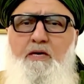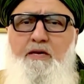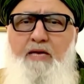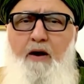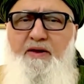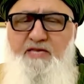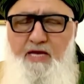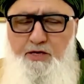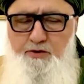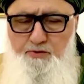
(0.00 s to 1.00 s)
And now I
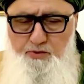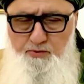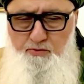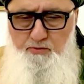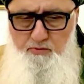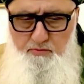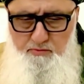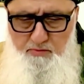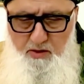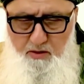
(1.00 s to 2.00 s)
take you to
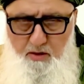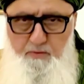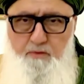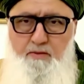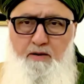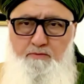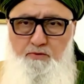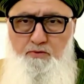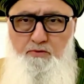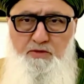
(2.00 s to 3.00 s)
Maqam
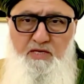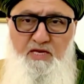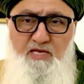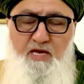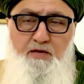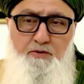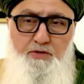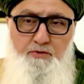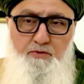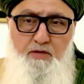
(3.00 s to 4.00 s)
al-Mahmud and I take you
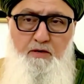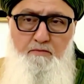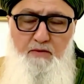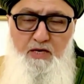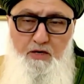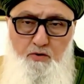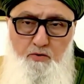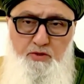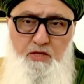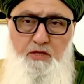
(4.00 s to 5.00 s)
into the
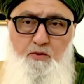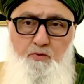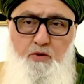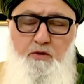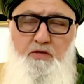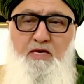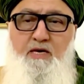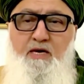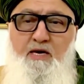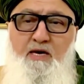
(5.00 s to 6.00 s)
malakut and the worldly
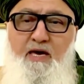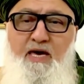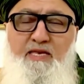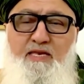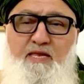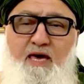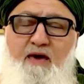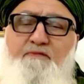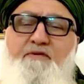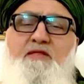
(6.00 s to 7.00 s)
and
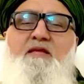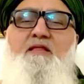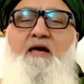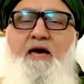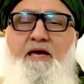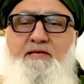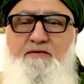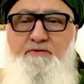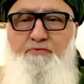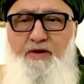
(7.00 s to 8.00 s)
heavenly
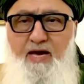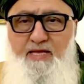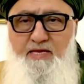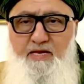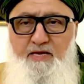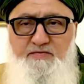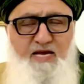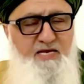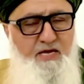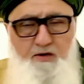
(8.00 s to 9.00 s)
light realities
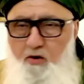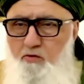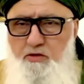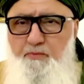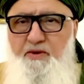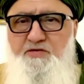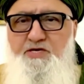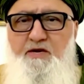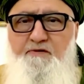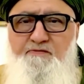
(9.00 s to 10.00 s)
that can only be
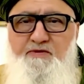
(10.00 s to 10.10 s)
achieved.